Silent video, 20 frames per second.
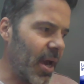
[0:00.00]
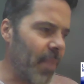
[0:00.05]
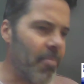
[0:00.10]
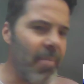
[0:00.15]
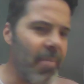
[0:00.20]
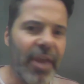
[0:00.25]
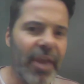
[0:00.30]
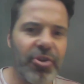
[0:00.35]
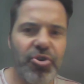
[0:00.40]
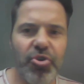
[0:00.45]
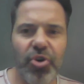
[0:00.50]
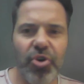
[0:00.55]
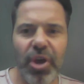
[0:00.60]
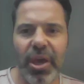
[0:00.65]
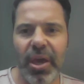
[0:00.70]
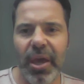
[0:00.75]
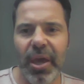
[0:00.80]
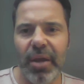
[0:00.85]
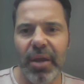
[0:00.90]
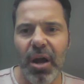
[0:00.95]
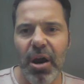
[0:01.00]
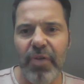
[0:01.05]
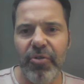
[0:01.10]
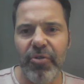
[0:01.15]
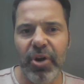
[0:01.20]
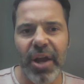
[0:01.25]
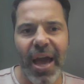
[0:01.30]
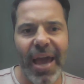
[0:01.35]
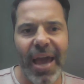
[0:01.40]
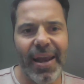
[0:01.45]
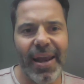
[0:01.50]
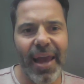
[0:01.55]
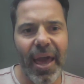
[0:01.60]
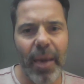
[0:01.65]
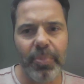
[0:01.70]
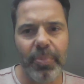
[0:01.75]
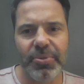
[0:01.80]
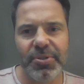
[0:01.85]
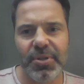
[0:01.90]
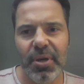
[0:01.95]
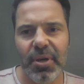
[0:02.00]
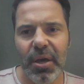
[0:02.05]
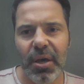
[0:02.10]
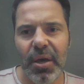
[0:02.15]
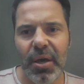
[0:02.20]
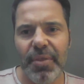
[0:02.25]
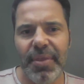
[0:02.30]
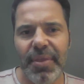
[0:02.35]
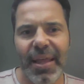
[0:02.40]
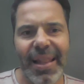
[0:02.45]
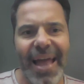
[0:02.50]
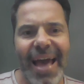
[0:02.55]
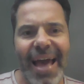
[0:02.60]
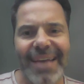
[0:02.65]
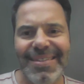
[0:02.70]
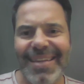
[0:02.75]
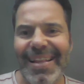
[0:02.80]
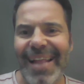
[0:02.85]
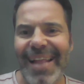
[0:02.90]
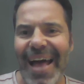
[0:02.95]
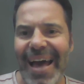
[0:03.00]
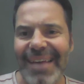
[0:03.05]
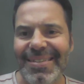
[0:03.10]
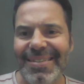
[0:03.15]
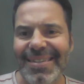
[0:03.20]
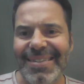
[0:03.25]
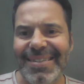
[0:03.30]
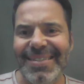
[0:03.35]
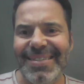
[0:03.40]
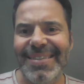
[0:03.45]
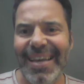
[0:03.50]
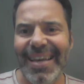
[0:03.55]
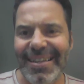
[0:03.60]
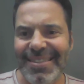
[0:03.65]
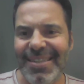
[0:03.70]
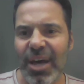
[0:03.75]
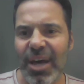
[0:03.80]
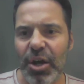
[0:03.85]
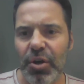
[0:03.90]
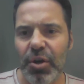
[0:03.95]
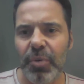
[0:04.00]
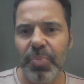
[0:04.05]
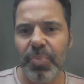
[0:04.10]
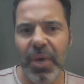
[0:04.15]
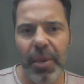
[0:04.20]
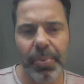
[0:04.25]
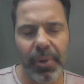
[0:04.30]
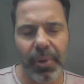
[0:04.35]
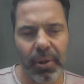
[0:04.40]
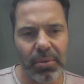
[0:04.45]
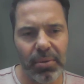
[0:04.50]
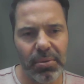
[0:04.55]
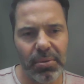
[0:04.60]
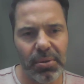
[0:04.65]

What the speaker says: mentoring at Harvard iLabs. The last class is 600 people.